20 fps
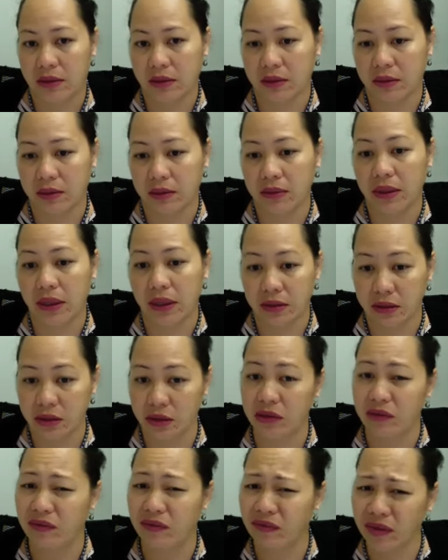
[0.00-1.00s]
Yeah, so
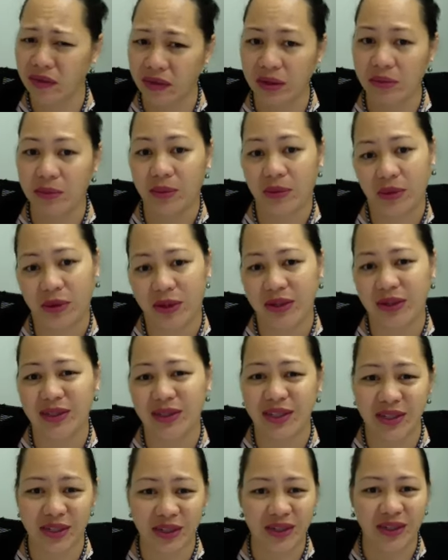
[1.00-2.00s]
it's very important
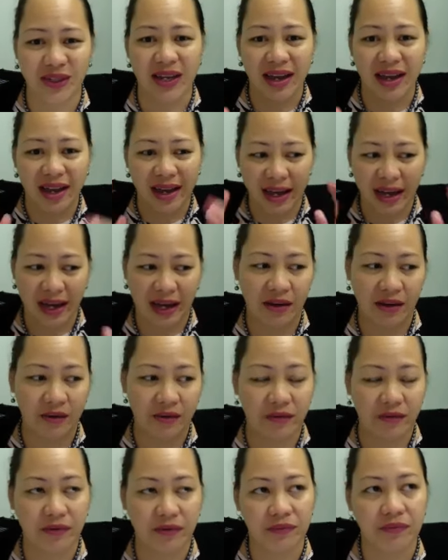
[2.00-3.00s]
to
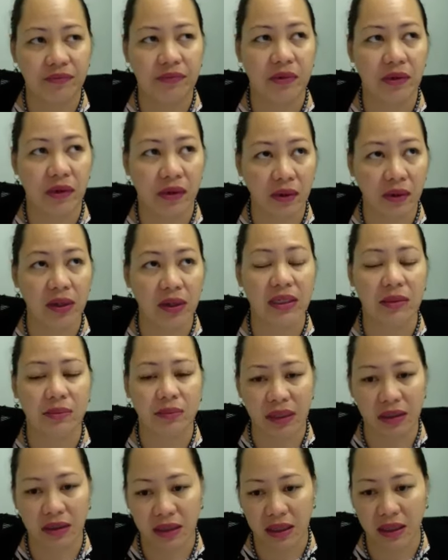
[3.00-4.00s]
always be
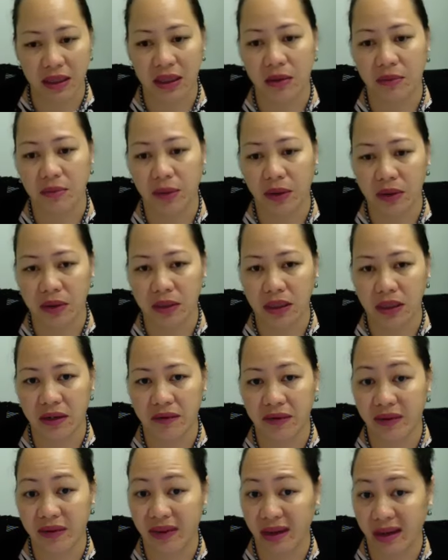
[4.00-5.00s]
thinking positive.
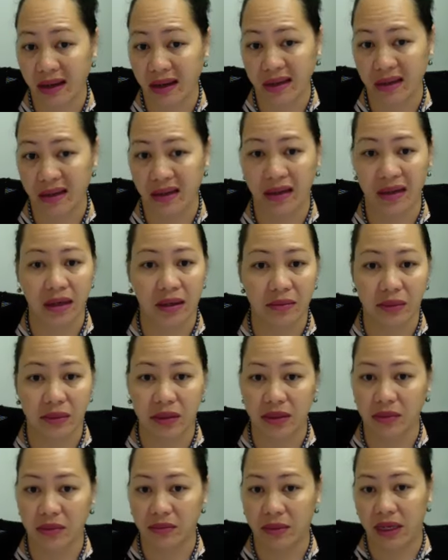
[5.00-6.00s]
If anything comes
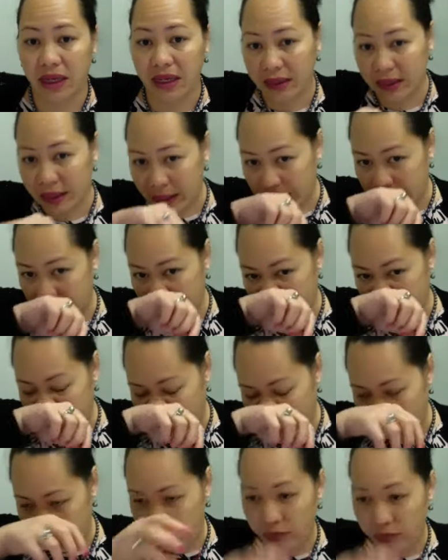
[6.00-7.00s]
to mind that,
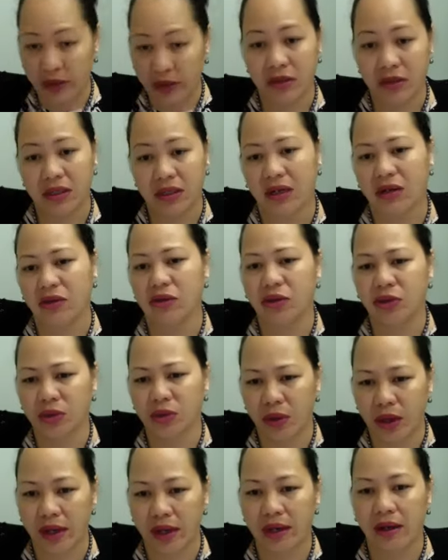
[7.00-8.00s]
bring you down,
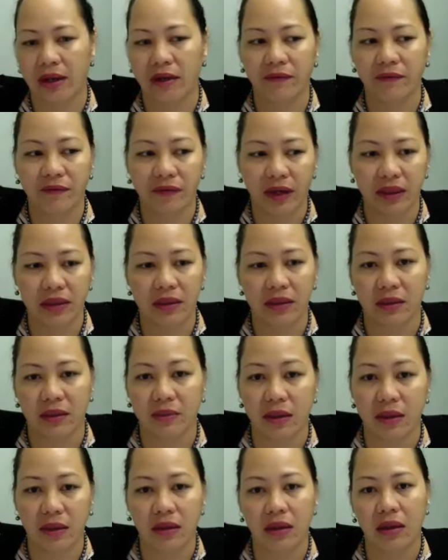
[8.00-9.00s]
try and find
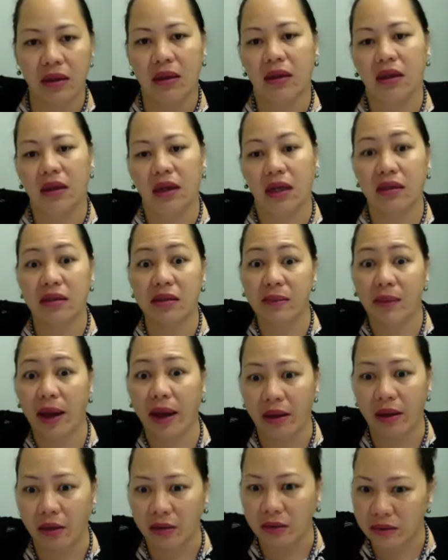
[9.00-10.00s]
something and
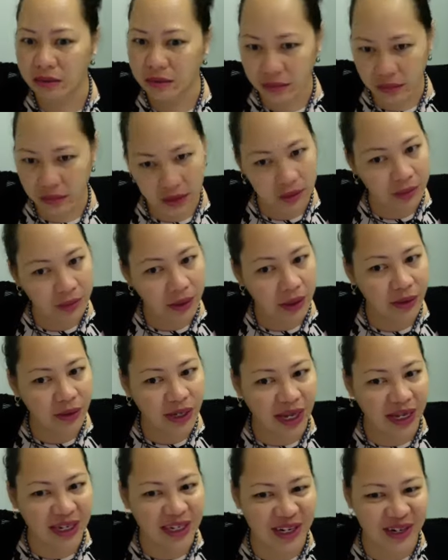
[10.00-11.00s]
smile. Smile
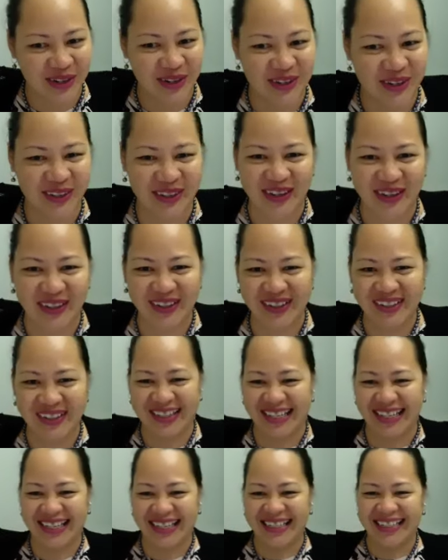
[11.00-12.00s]
can do a lot of
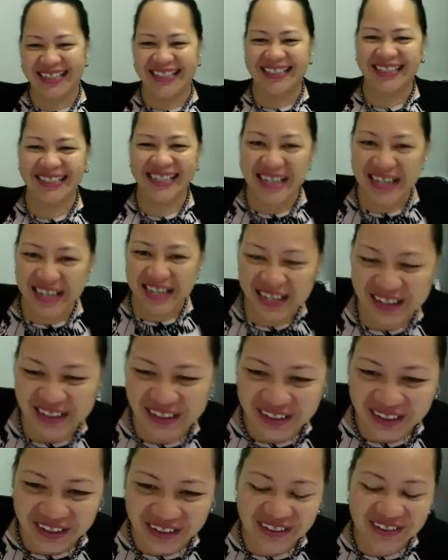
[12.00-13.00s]
things,
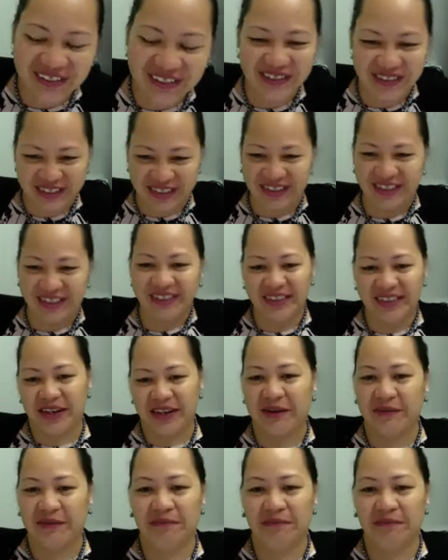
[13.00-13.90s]
so yeah.